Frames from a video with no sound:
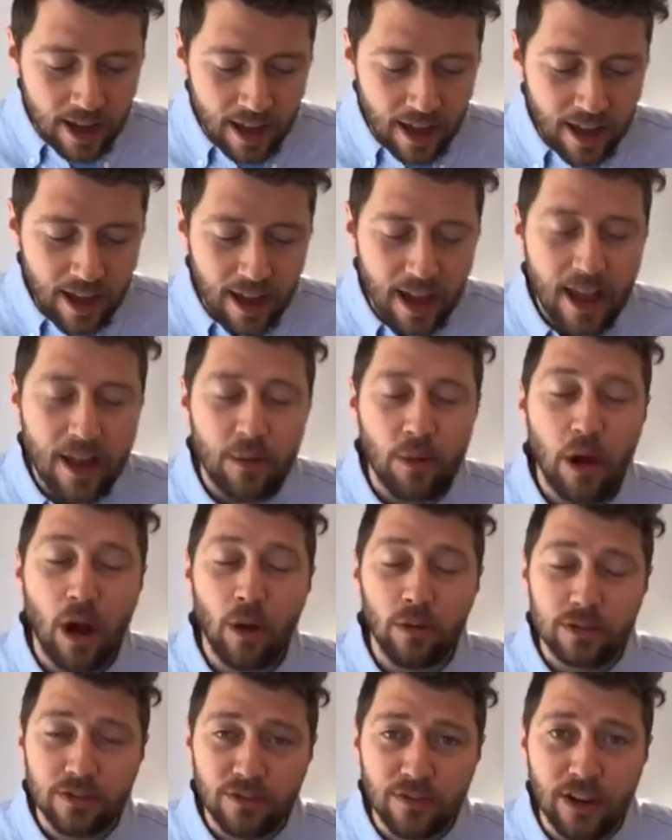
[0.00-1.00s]

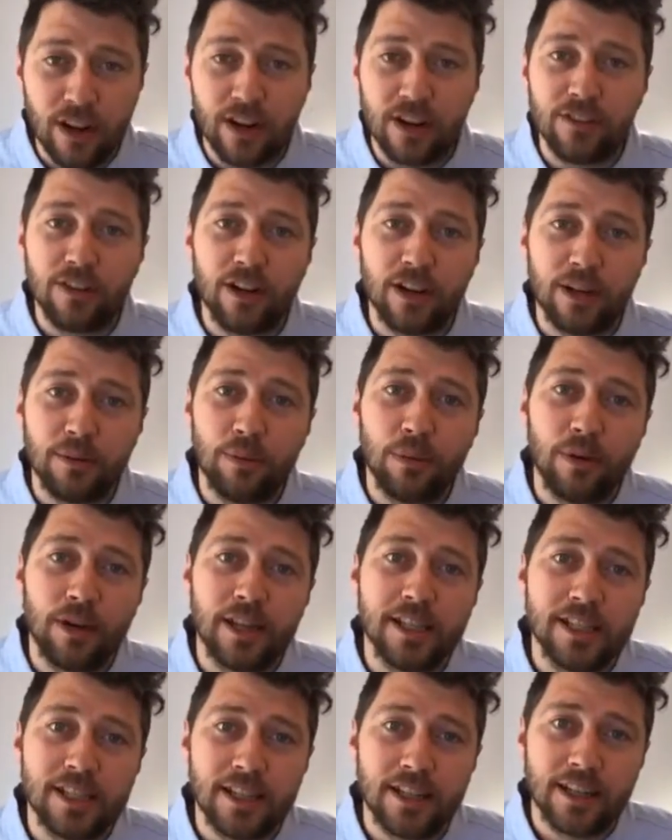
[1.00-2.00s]
I was very, very
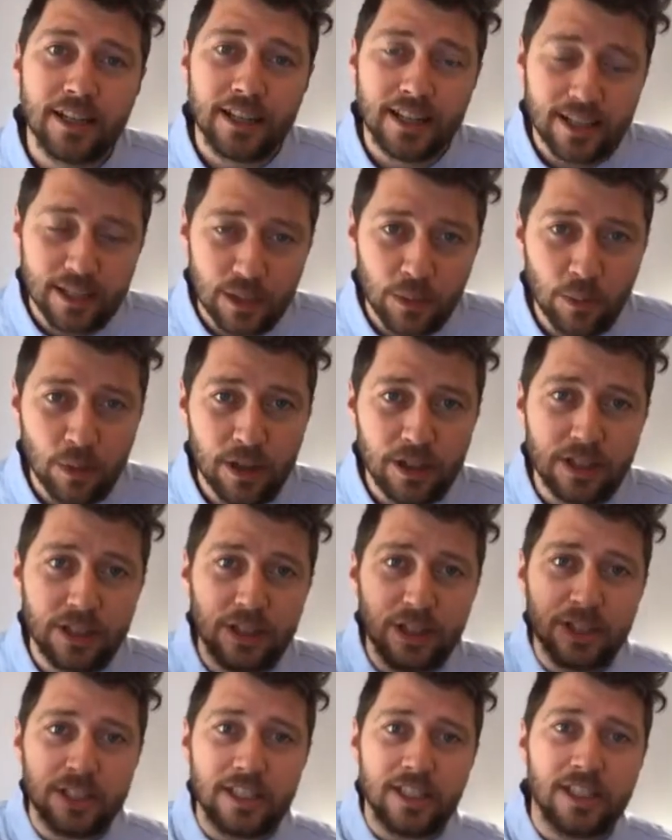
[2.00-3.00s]
impressed, and I guess I want to
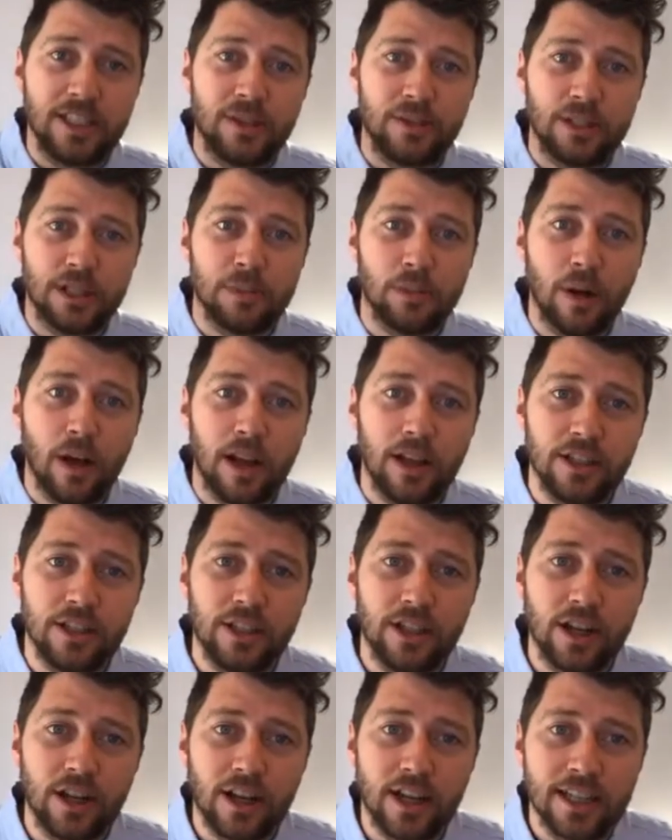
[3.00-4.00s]
use this to inspire
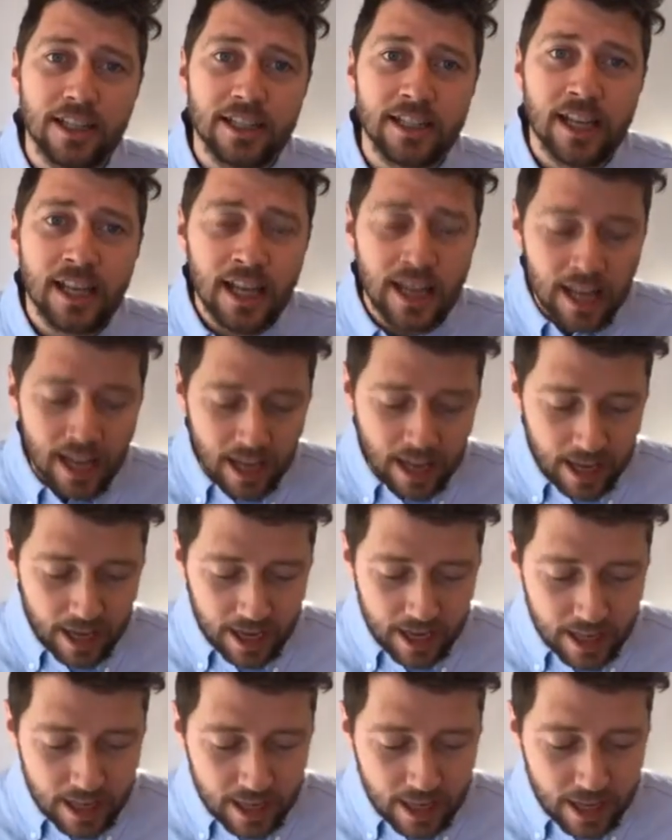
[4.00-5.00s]
you guys
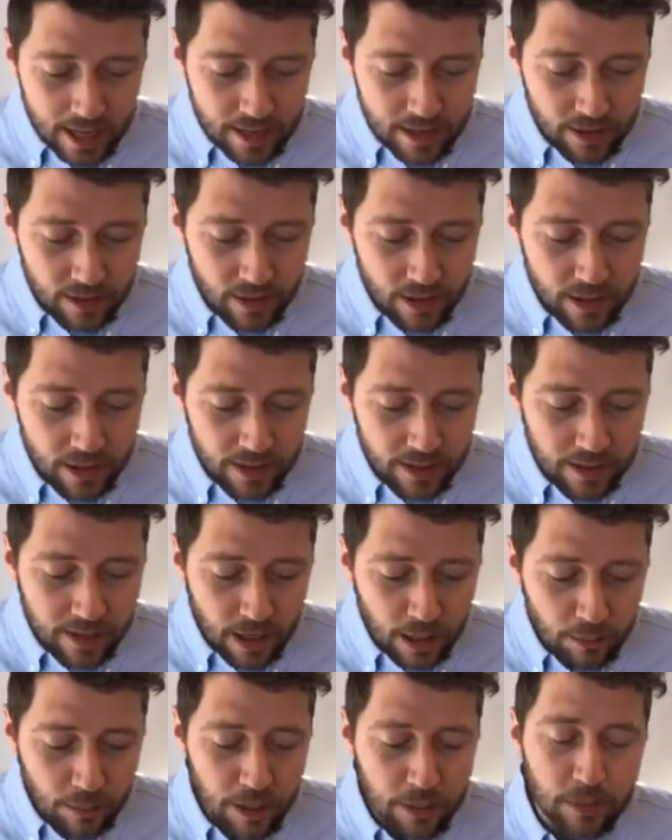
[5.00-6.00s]
that there are
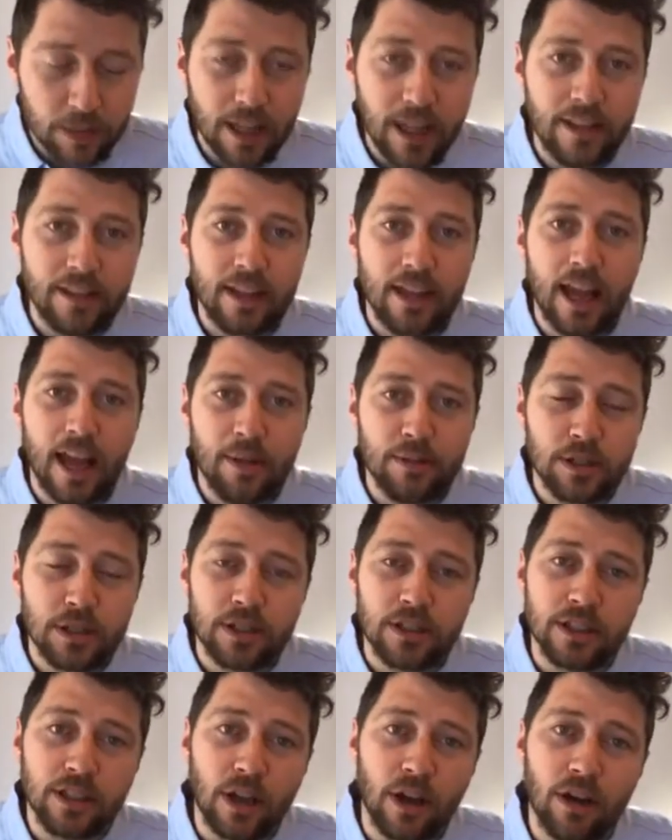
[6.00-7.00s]
young people out there
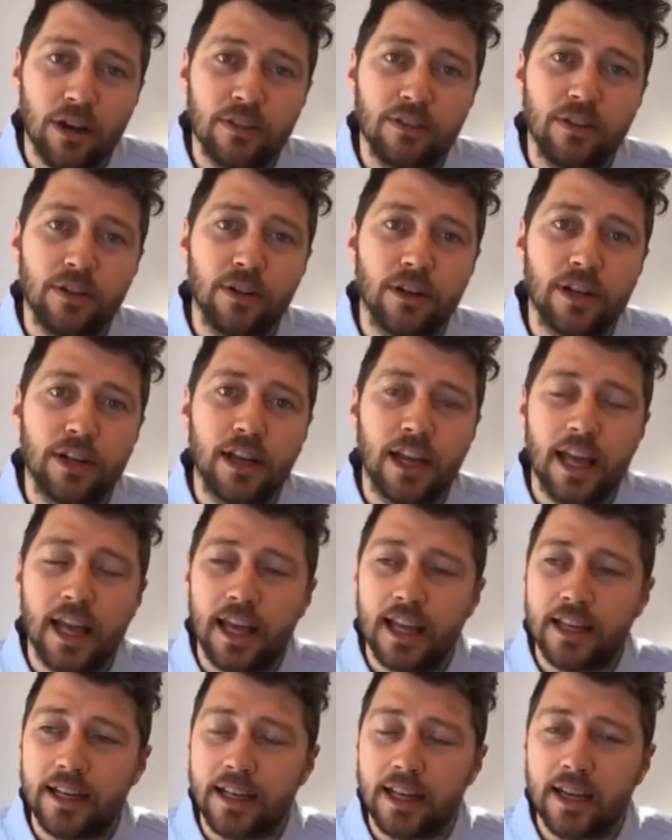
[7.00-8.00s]
absolutely going for it,
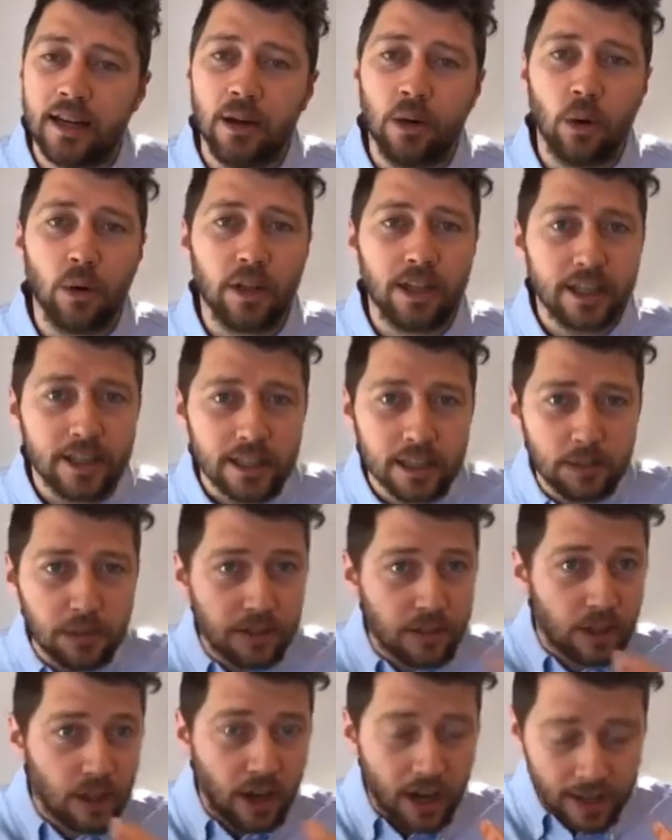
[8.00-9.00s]
and all they need is a
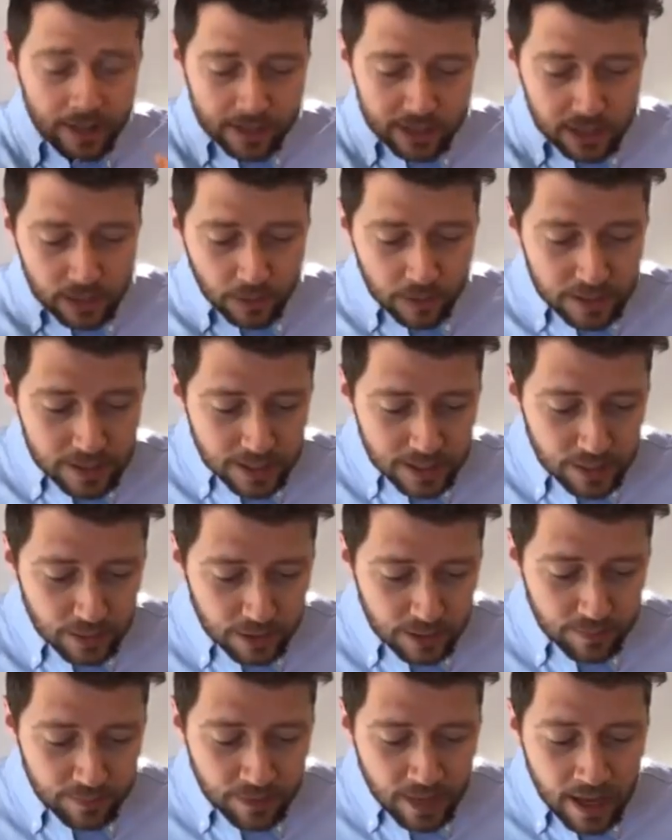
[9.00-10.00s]
bit of guidance. So I said
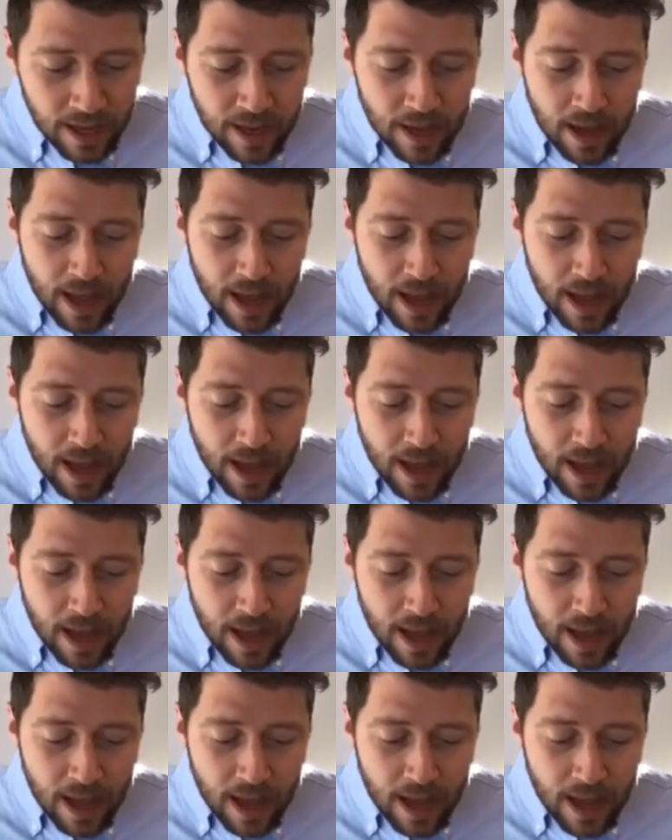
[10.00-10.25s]
to him,